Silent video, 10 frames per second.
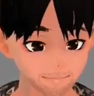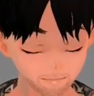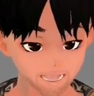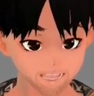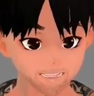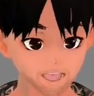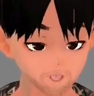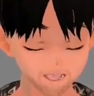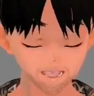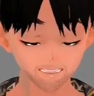it just
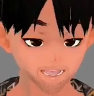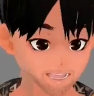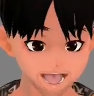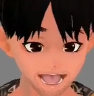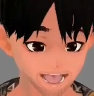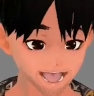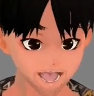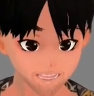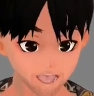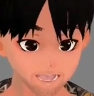smoothens it out and
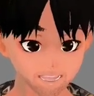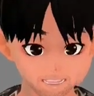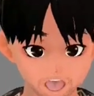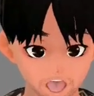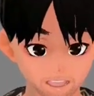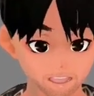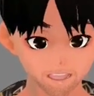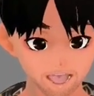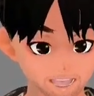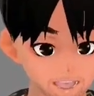just blinks slower. But no,